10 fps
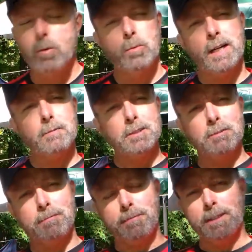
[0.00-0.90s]
When I was
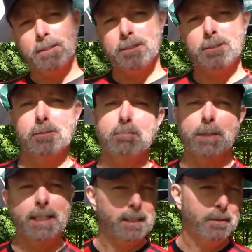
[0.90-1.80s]
first
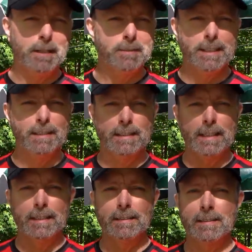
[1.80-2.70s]
playing around with these
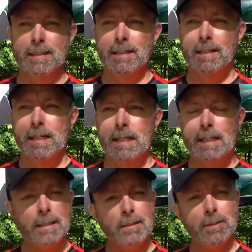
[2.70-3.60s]
things,
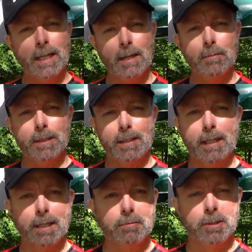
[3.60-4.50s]
I did okay with
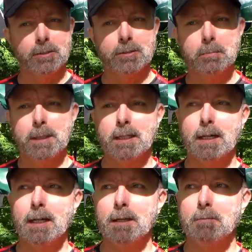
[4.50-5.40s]
the egg rolls, but
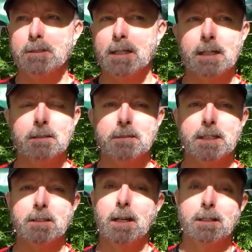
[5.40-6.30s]
I was kind of
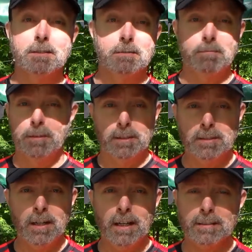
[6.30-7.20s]
at a loss for a
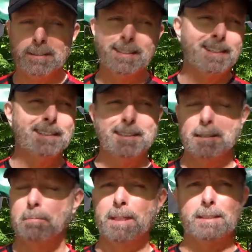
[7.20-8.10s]
sauce. Yeah, you
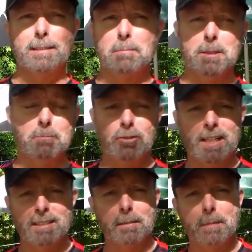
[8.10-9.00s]
can mix up some
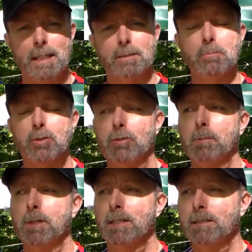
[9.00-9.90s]
dressing, buy some
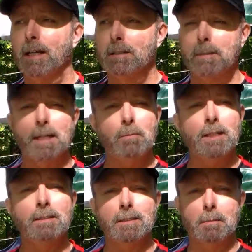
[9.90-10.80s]
store-bought sauce, but I
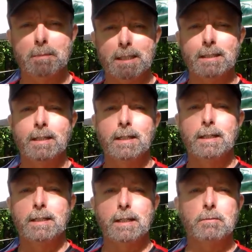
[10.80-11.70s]
wanted something
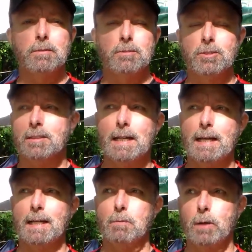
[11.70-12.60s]
that just
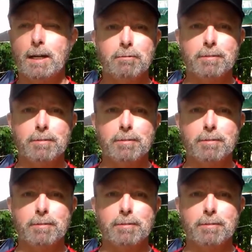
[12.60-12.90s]
had a wow